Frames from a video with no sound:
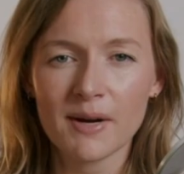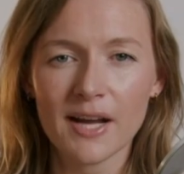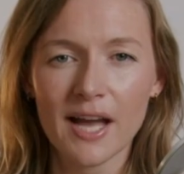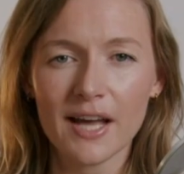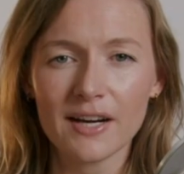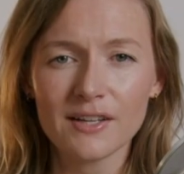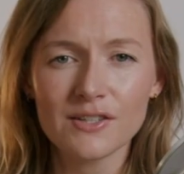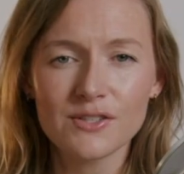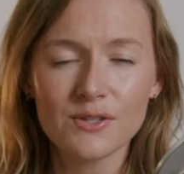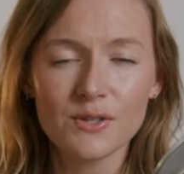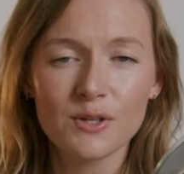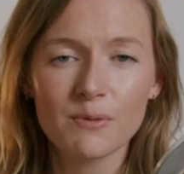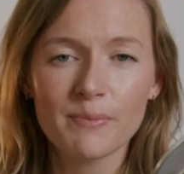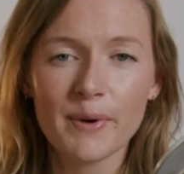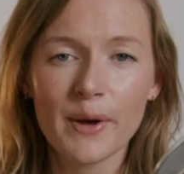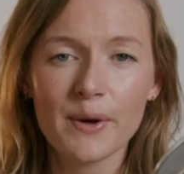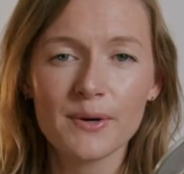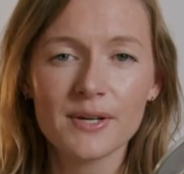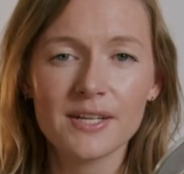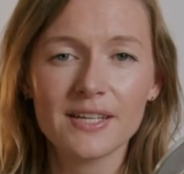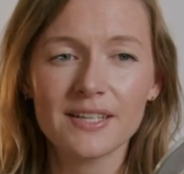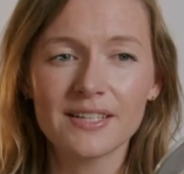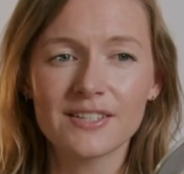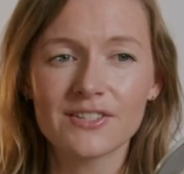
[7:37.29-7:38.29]
attitude
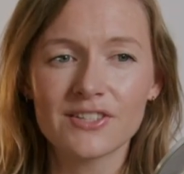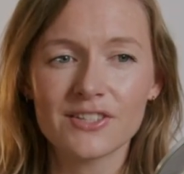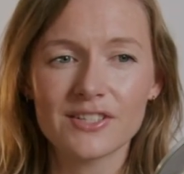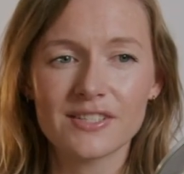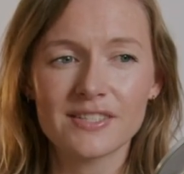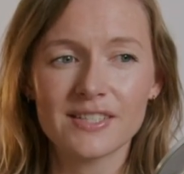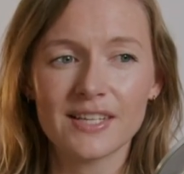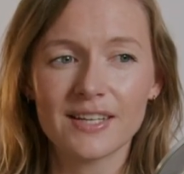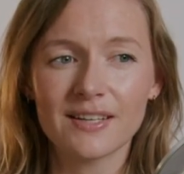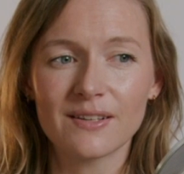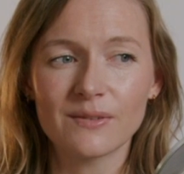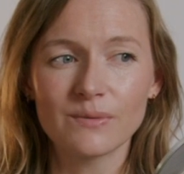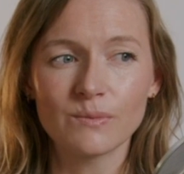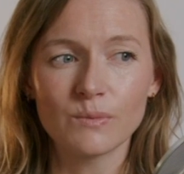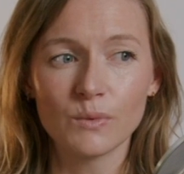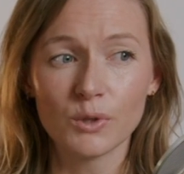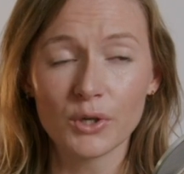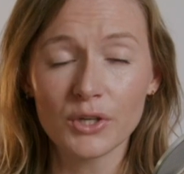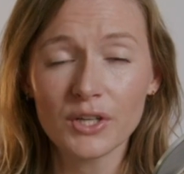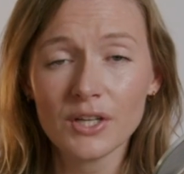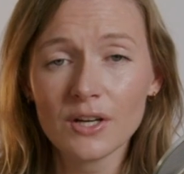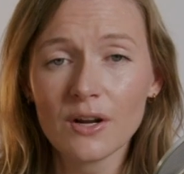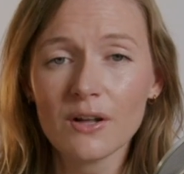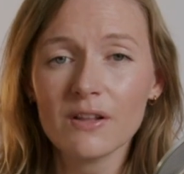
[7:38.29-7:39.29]
about it and just think,
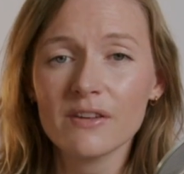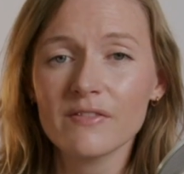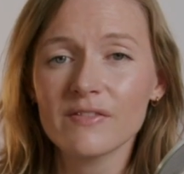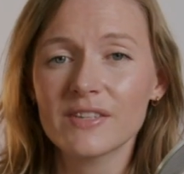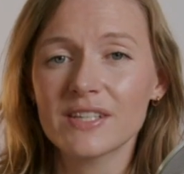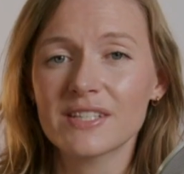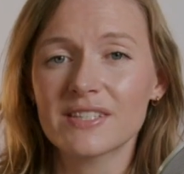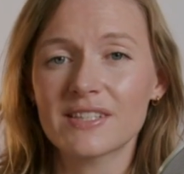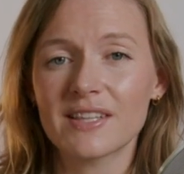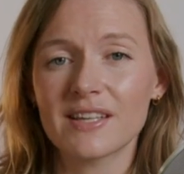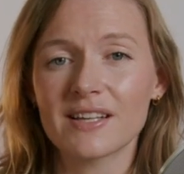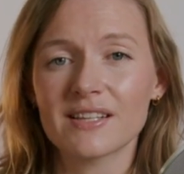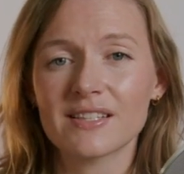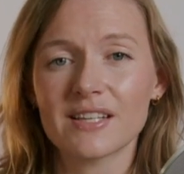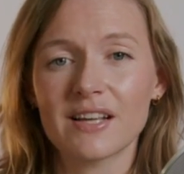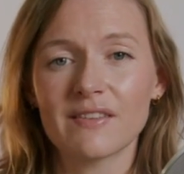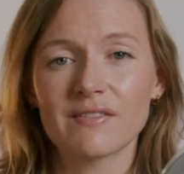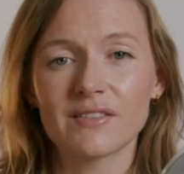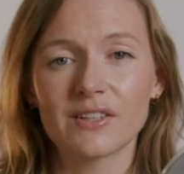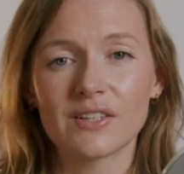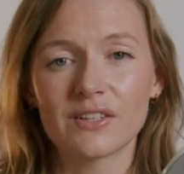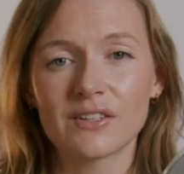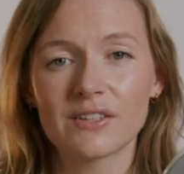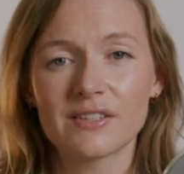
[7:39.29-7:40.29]
look at all of these things
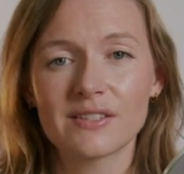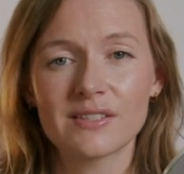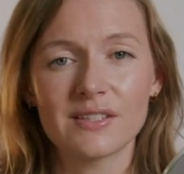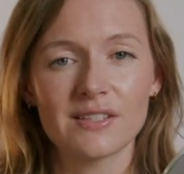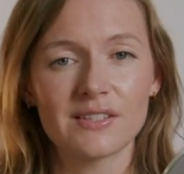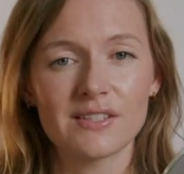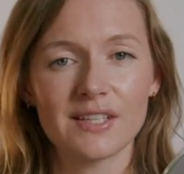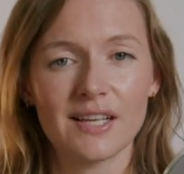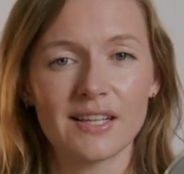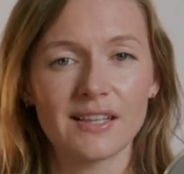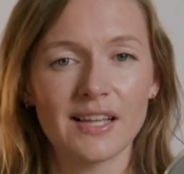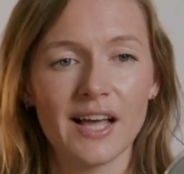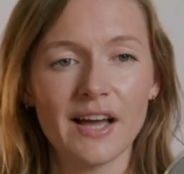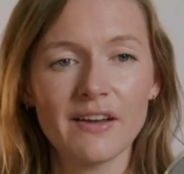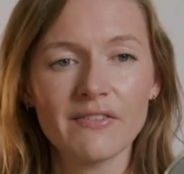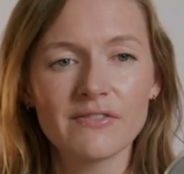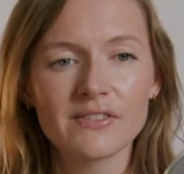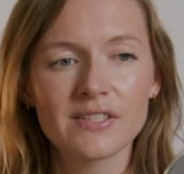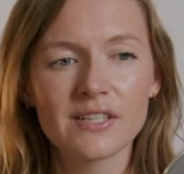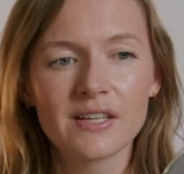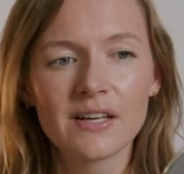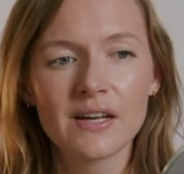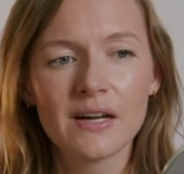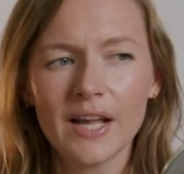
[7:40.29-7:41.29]
I've learned since I
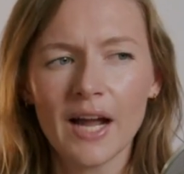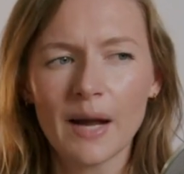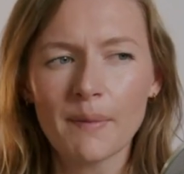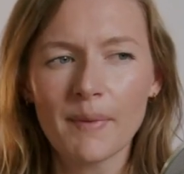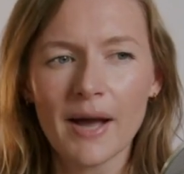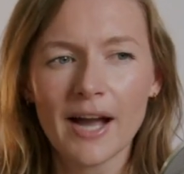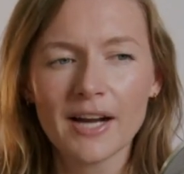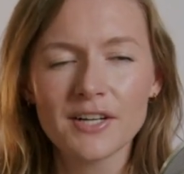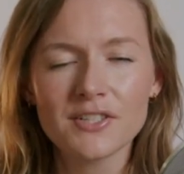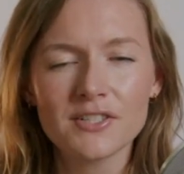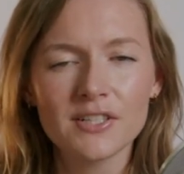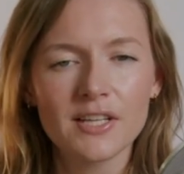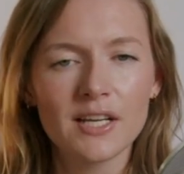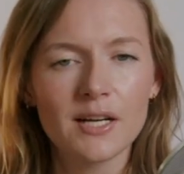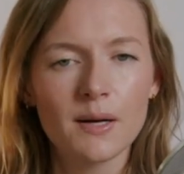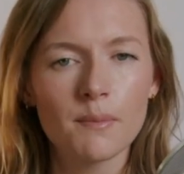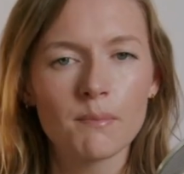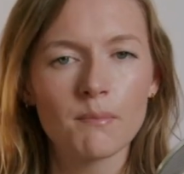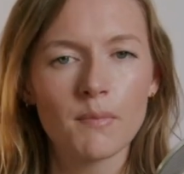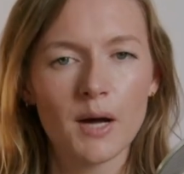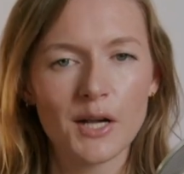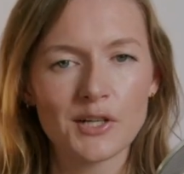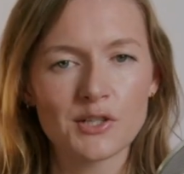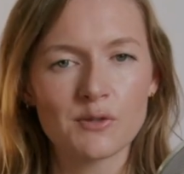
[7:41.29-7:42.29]
left, I'm actually in a
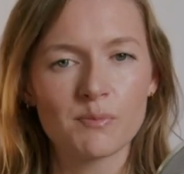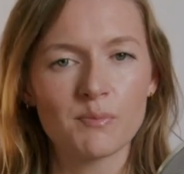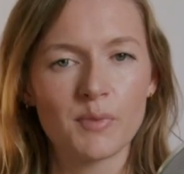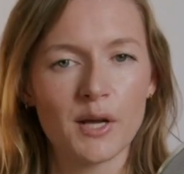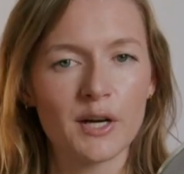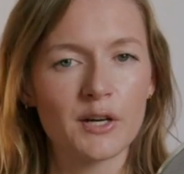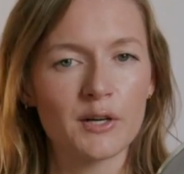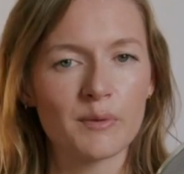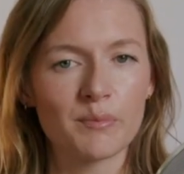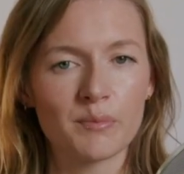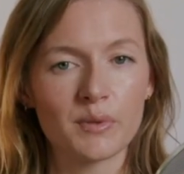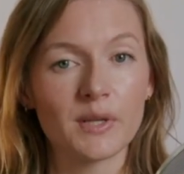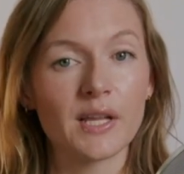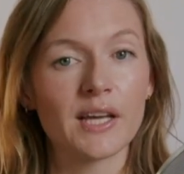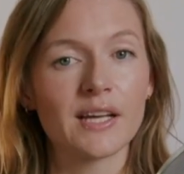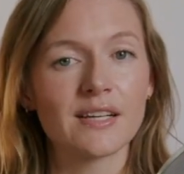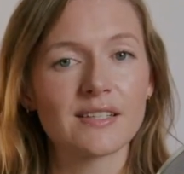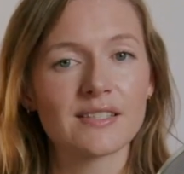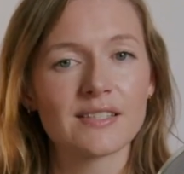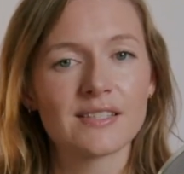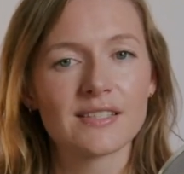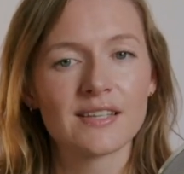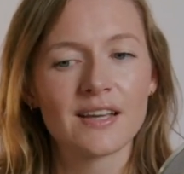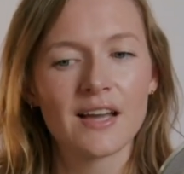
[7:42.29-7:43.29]
much better
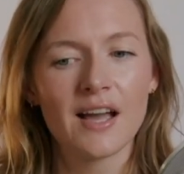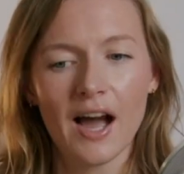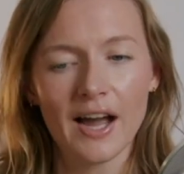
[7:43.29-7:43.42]
place.